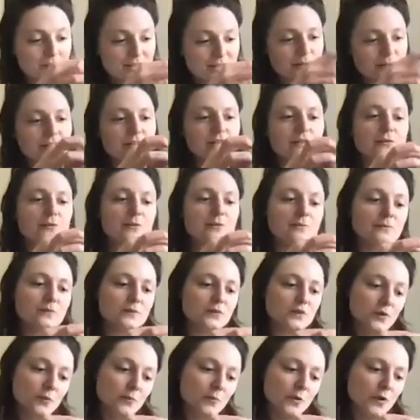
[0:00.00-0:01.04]
we're going to
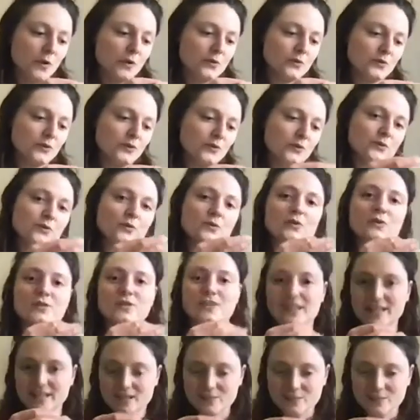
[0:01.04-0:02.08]
jump on to the
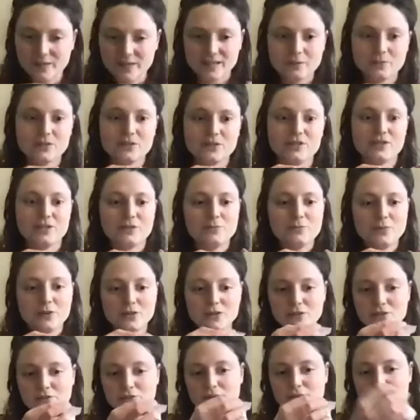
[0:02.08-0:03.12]
next part, which is
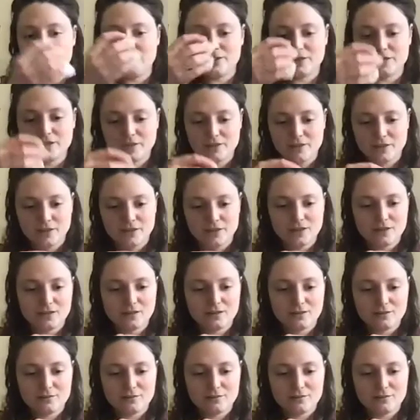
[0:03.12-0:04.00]
much funnier, I think.